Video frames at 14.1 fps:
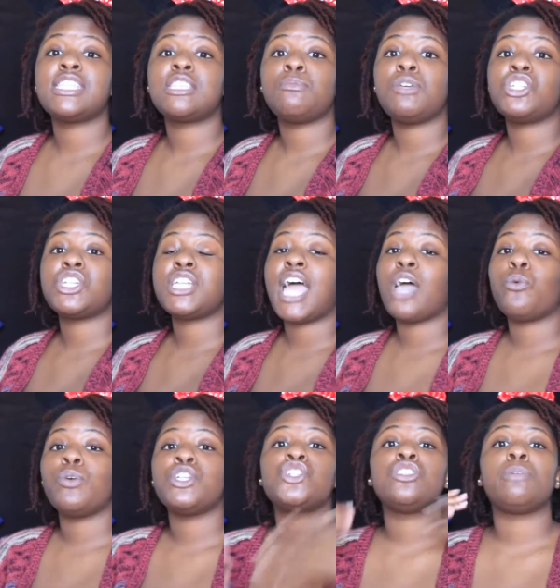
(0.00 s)
in submission, I
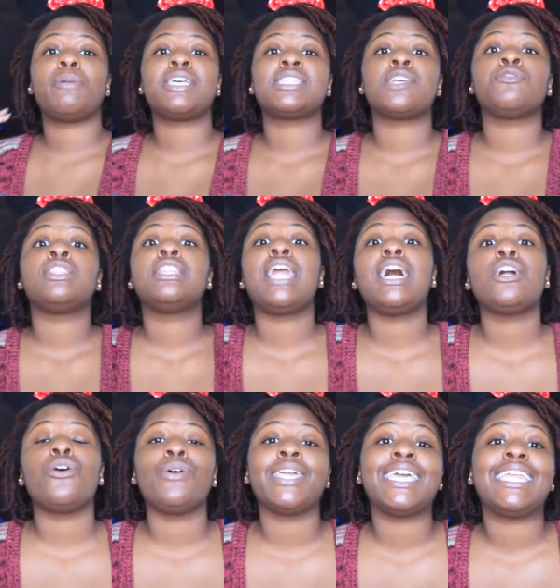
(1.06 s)
wish you the best of
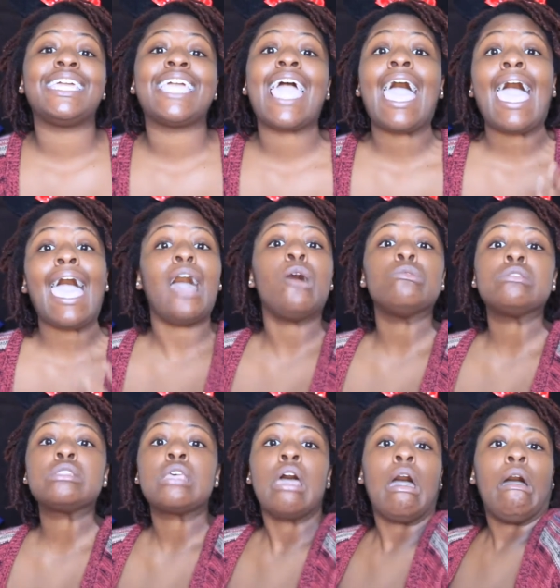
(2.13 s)
luck on getting out.
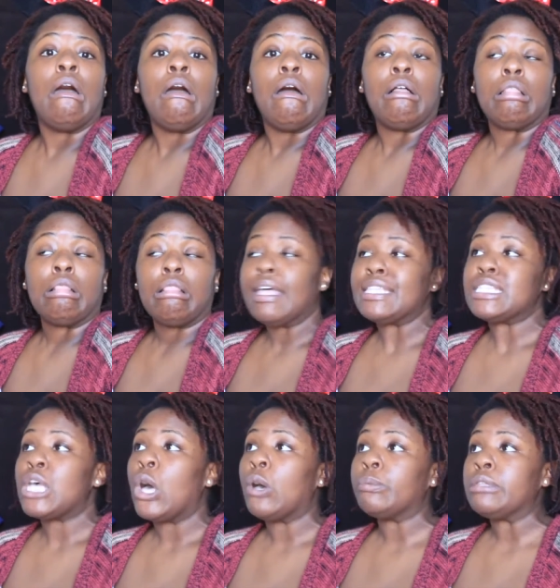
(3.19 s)

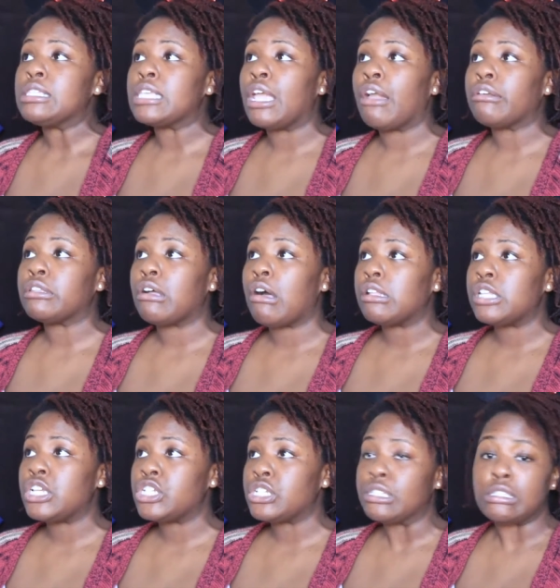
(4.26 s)
Let's hope these character
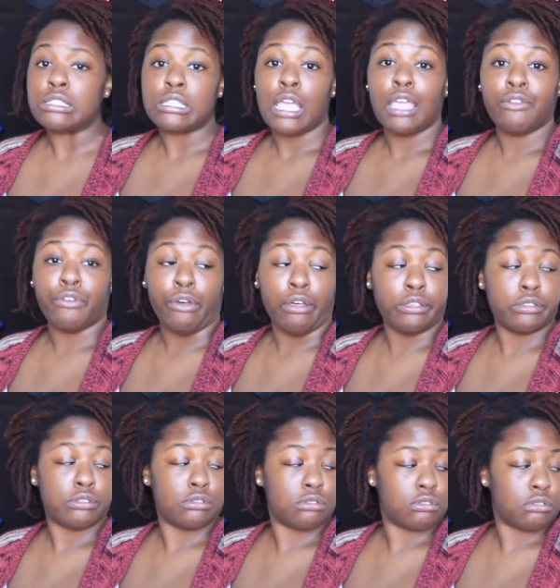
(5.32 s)
auditions save
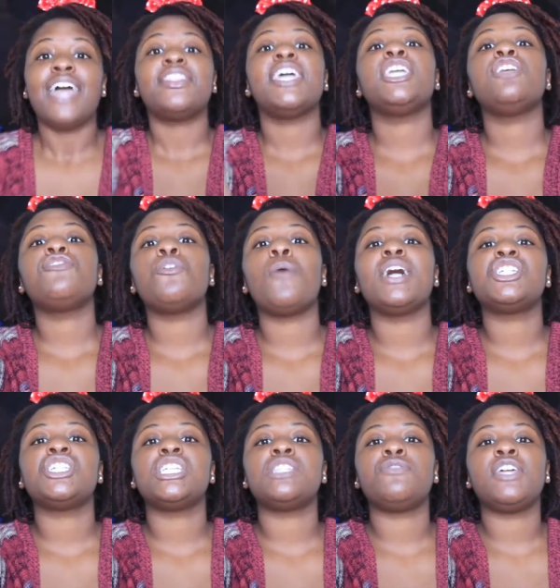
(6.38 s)
us. Thank you for
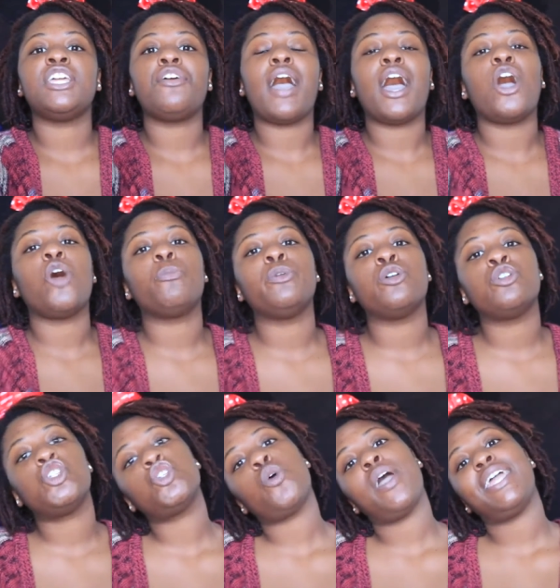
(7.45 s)
watching this video. I hope you
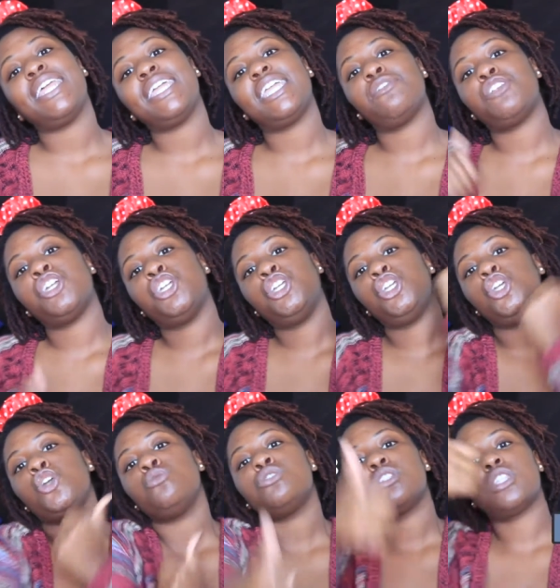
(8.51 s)
enjoyed it. Give it a
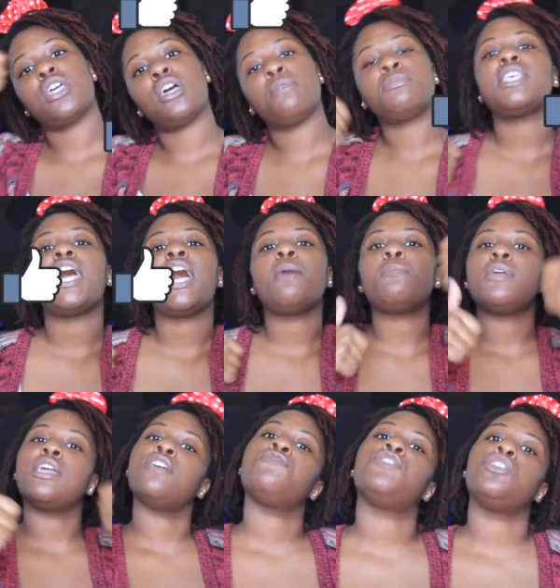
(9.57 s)
huge thumbs up
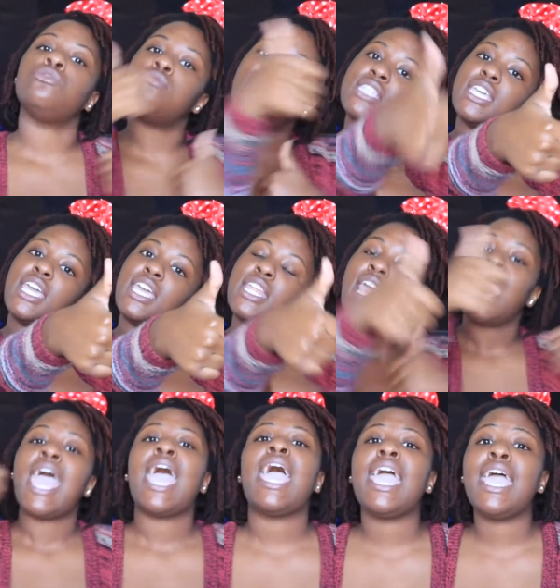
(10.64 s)
if you did.
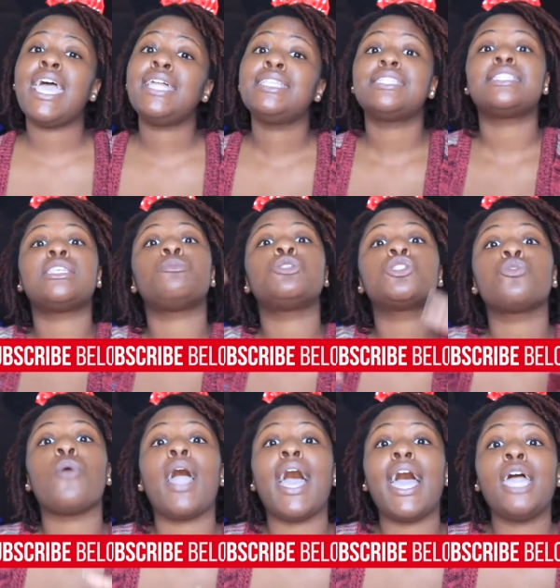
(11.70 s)
And
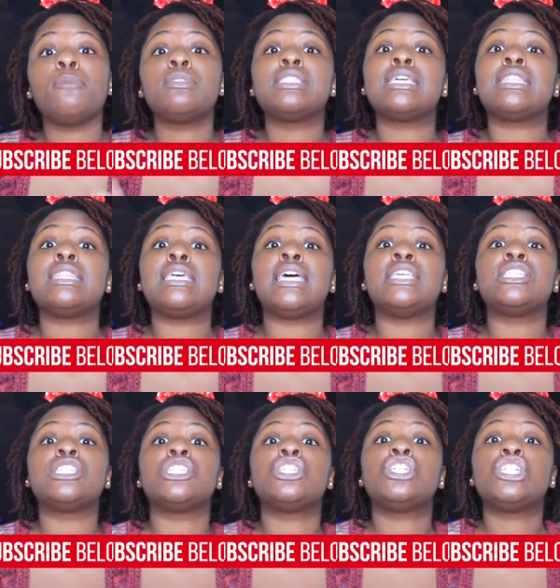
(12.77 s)
subscribe to
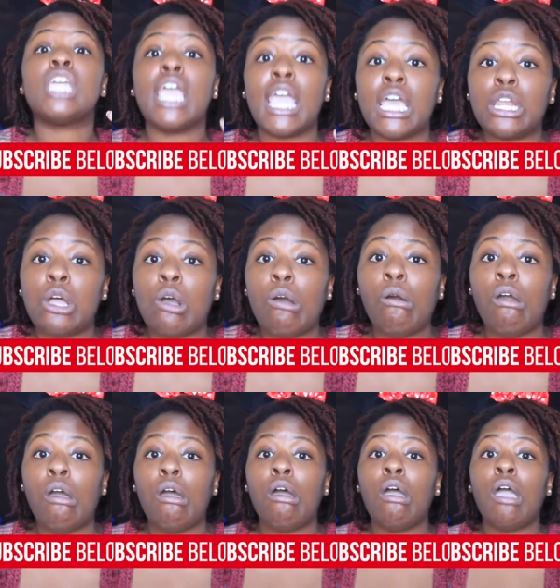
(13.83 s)
this channel.